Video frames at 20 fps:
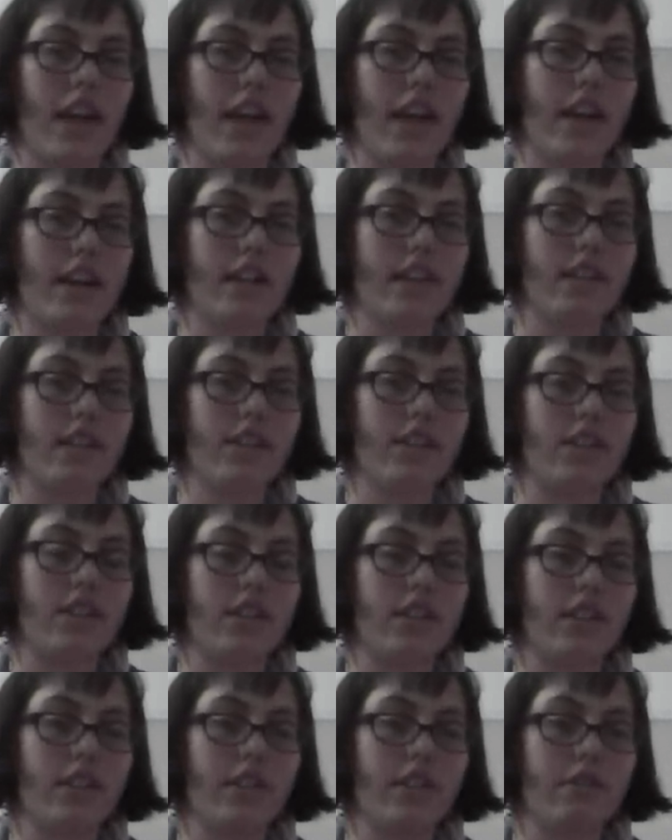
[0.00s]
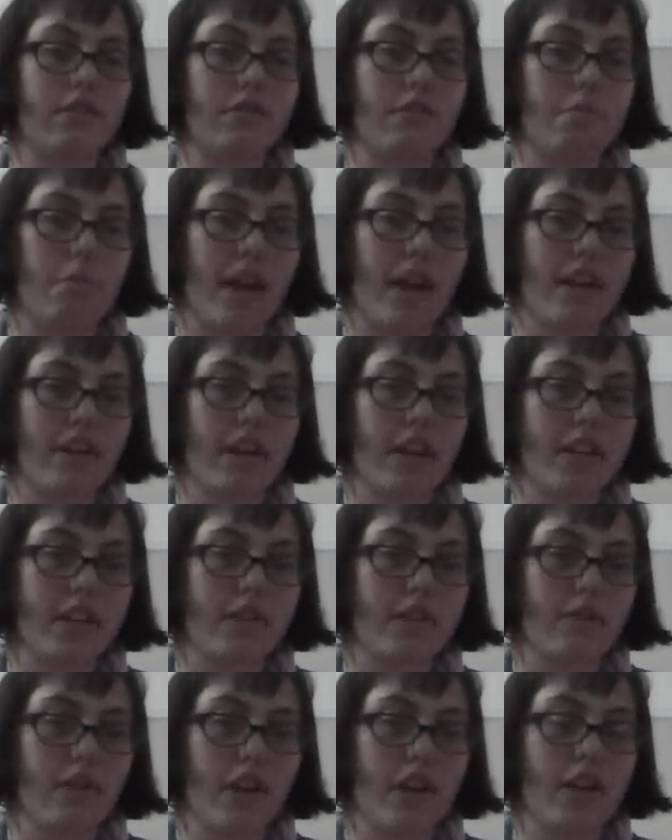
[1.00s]
And by great
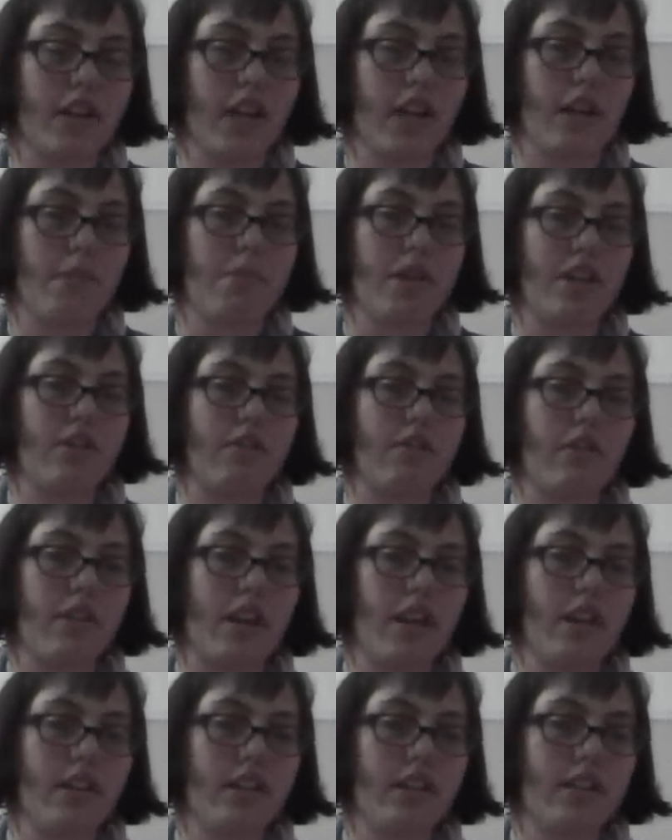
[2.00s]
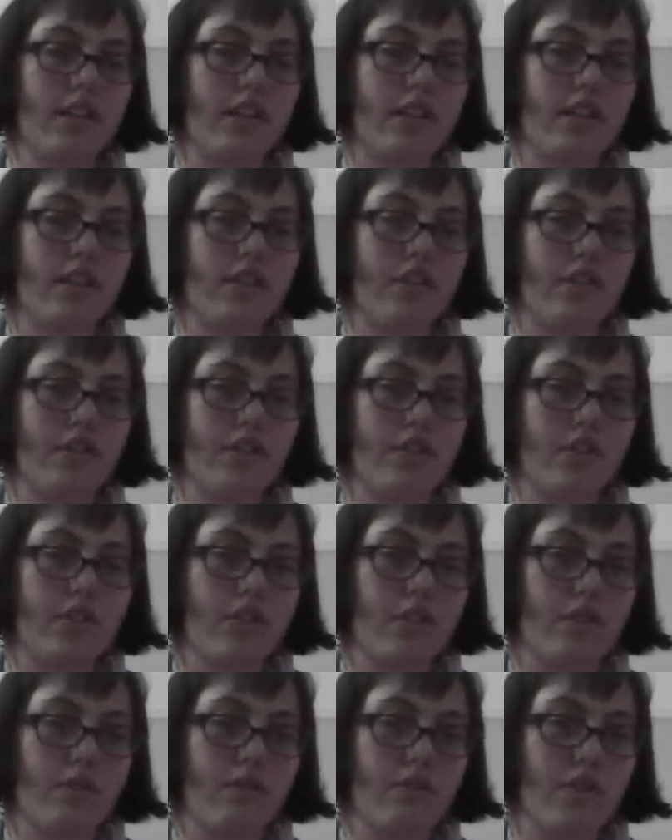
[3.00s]
severity, I mean great
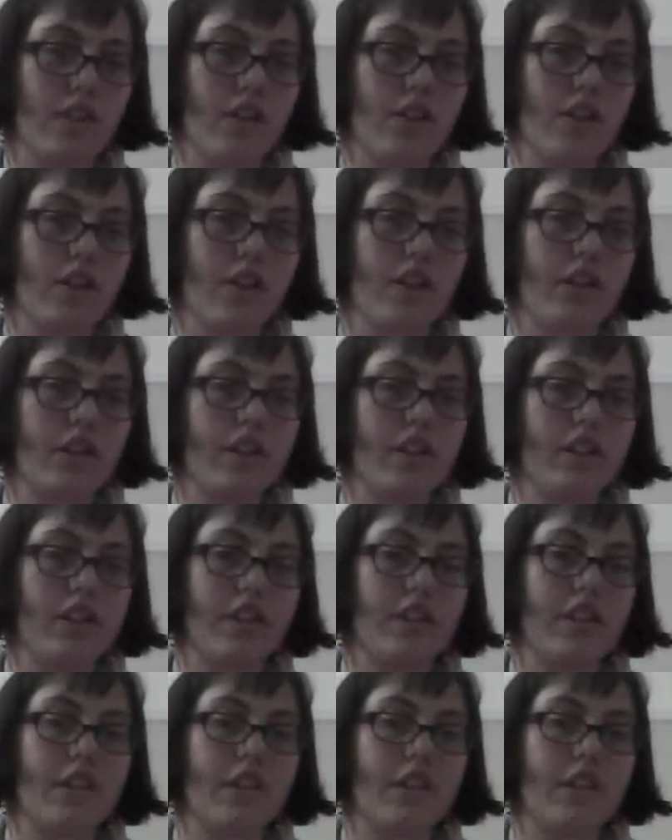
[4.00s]
severe